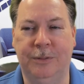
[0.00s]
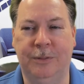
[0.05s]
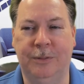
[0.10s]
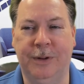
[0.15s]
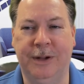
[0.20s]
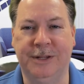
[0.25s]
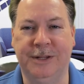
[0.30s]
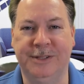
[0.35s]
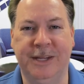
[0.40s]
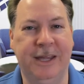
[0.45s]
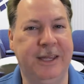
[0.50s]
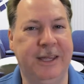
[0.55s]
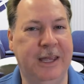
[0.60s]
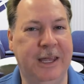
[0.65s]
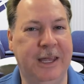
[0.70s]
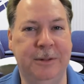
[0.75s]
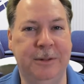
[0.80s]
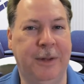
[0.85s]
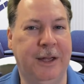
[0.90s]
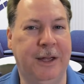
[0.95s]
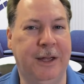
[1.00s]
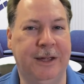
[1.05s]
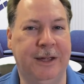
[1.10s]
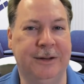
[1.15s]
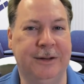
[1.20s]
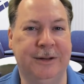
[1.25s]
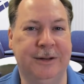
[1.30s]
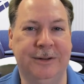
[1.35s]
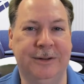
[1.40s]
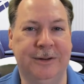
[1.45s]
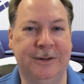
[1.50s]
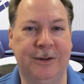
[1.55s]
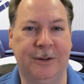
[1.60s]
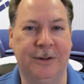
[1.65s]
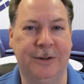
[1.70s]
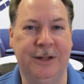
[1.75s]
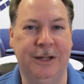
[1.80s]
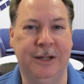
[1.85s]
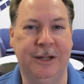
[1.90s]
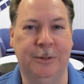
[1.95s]
we could say key man or
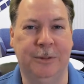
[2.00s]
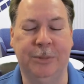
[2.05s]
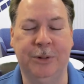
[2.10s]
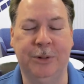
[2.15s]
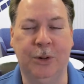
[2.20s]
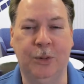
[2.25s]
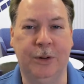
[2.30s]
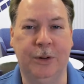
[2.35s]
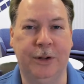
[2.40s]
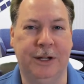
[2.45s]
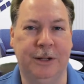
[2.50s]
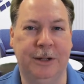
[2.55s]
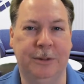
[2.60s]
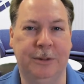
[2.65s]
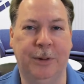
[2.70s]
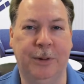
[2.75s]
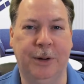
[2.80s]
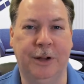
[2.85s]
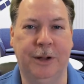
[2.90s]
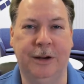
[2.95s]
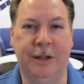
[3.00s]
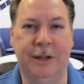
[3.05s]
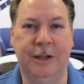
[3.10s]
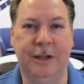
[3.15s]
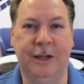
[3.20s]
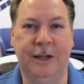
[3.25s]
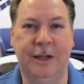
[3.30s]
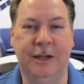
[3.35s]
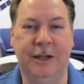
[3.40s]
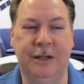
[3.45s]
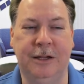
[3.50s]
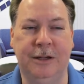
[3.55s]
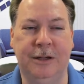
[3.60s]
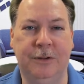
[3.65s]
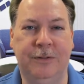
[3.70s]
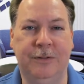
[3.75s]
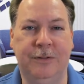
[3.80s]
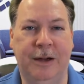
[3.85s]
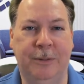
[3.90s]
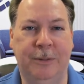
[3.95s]
key employee, but
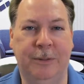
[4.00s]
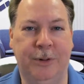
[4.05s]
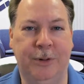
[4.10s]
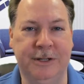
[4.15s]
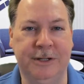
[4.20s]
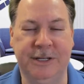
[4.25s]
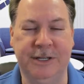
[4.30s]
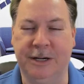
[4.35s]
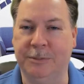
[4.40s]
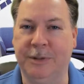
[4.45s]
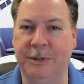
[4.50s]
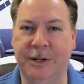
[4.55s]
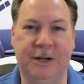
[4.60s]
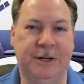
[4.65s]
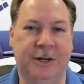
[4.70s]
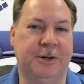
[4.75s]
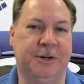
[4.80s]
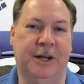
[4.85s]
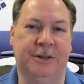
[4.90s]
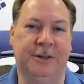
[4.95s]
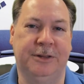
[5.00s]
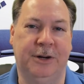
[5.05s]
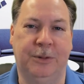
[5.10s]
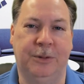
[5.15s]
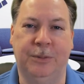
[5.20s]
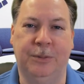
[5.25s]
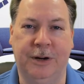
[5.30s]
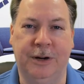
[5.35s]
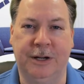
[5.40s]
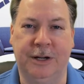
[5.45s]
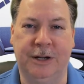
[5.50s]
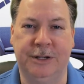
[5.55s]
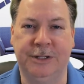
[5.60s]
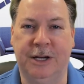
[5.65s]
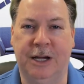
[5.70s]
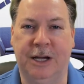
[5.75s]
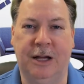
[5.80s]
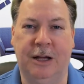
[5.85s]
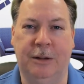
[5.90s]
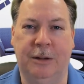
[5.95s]
you've got project managers out there running a
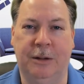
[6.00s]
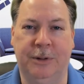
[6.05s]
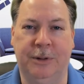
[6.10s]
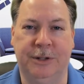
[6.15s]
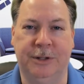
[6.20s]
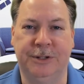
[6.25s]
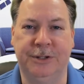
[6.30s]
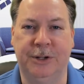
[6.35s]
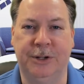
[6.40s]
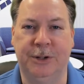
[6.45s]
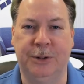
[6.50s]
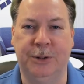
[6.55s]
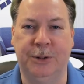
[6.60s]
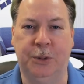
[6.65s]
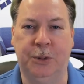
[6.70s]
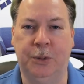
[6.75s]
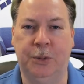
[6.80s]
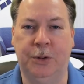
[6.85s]
job. And so